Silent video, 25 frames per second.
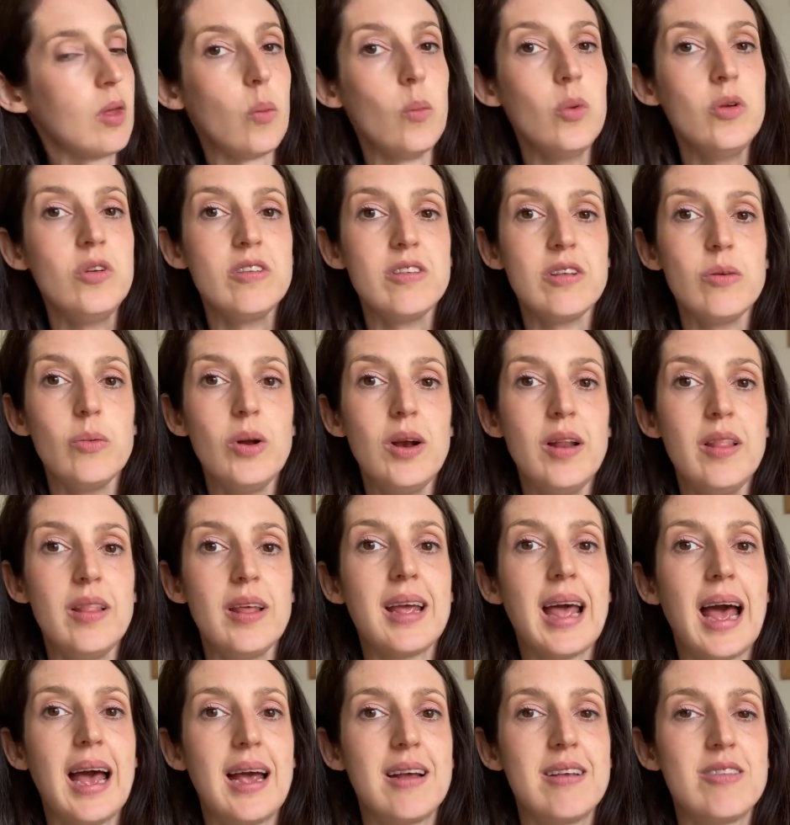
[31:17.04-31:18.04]
which is the Wool and the
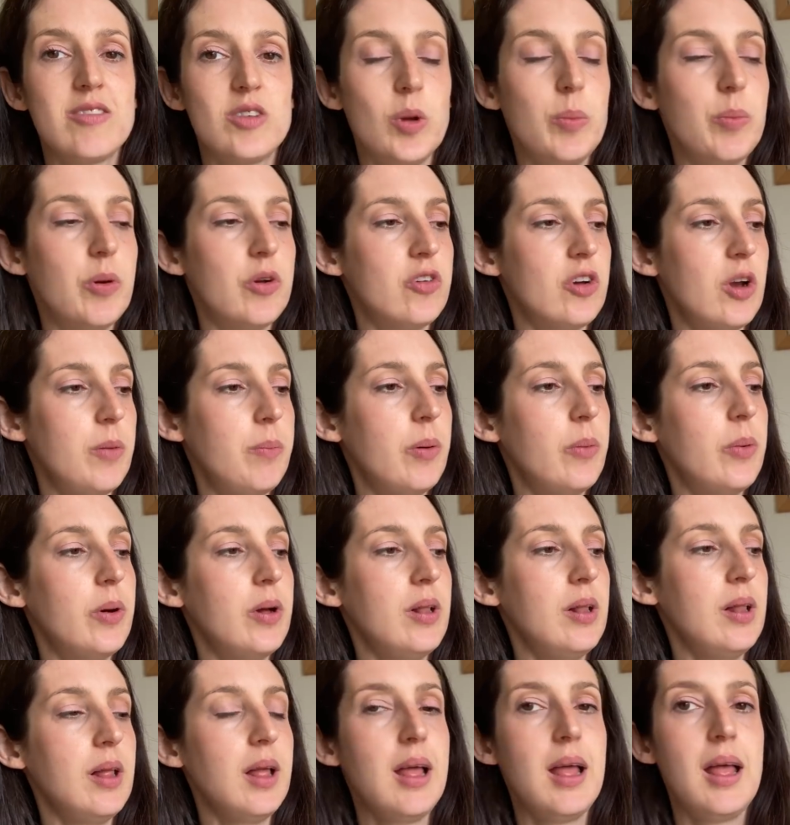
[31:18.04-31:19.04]
Gang Super Trouper
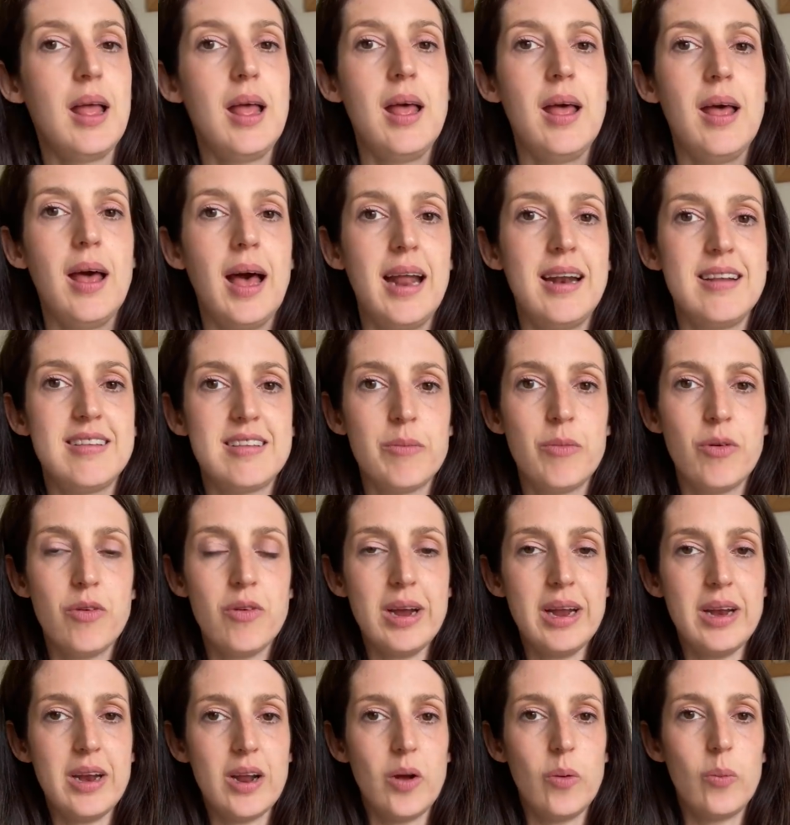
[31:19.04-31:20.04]
wool and it's a
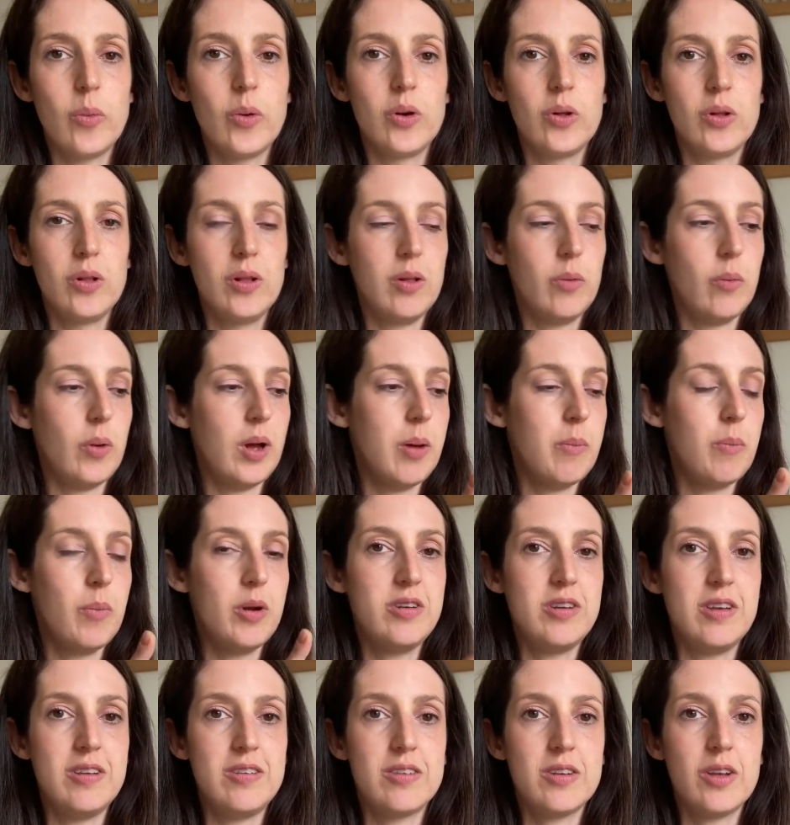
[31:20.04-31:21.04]
merino wool um,
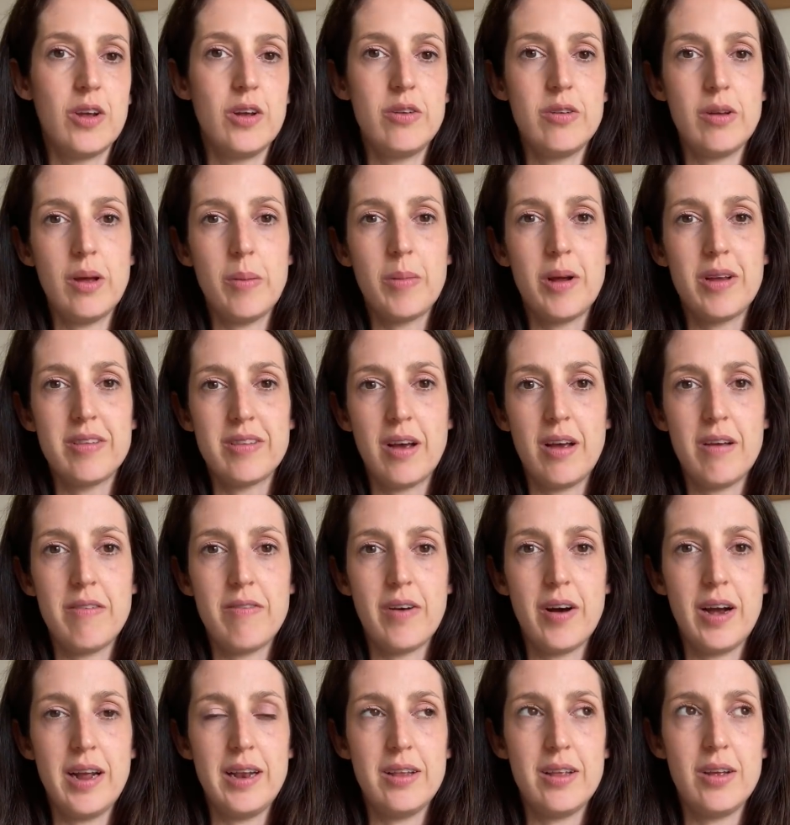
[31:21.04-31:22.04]
which is good because um, I
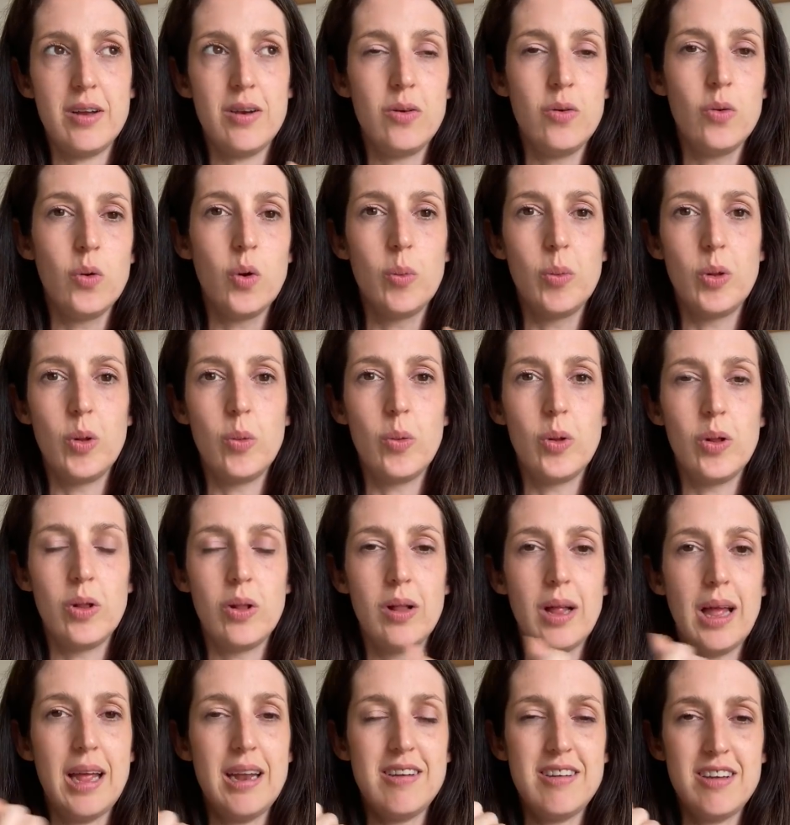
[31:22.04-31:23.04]
find that normal
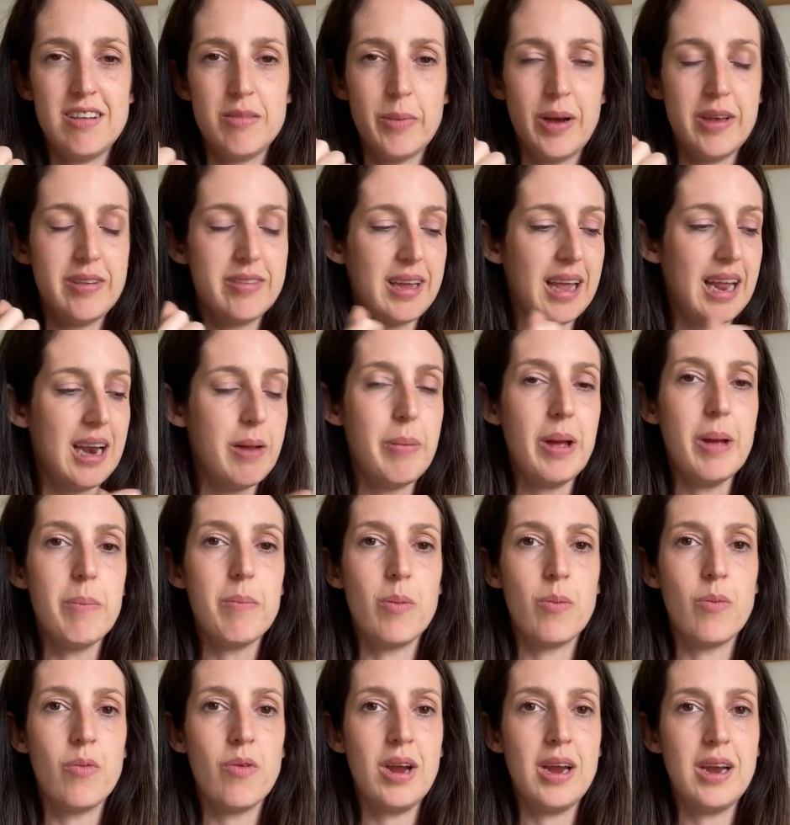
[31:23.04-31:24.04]
wool itches my skin a bit
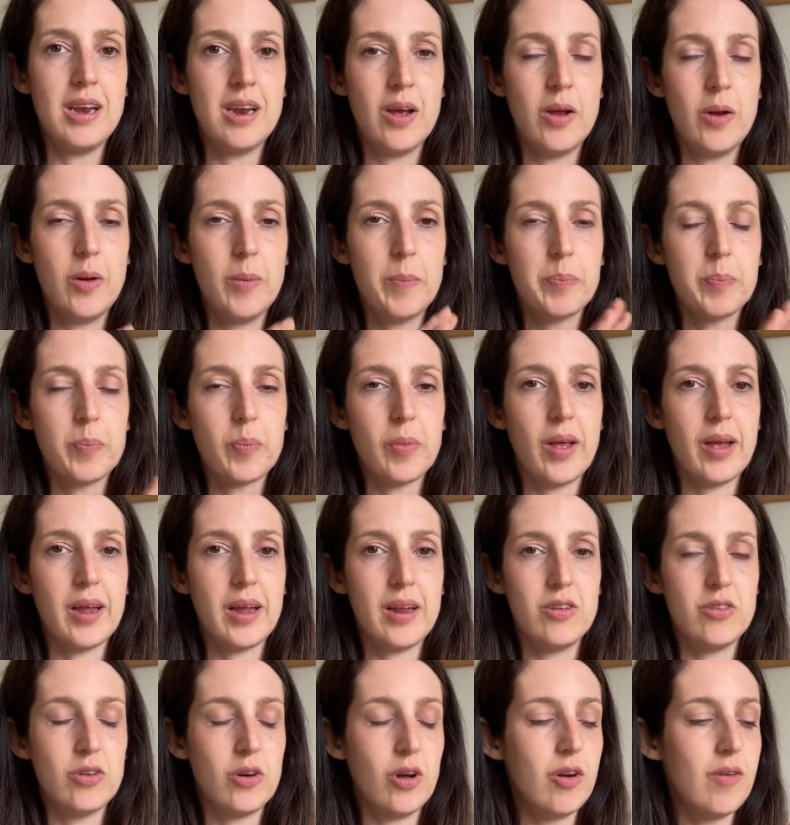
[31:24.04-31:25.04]
but merino I
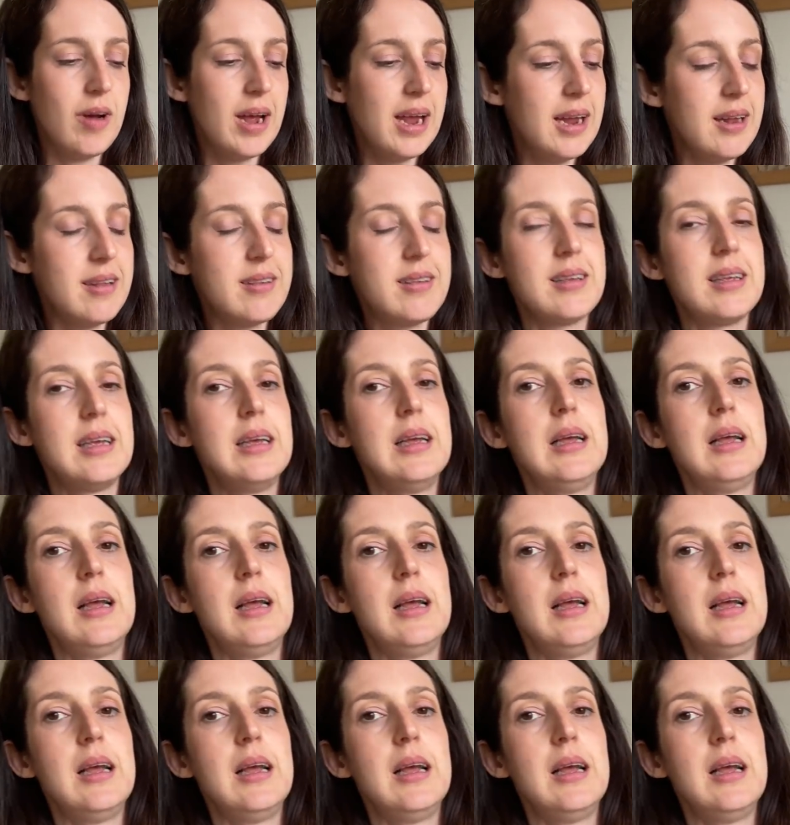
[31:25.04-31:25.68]
can tolerate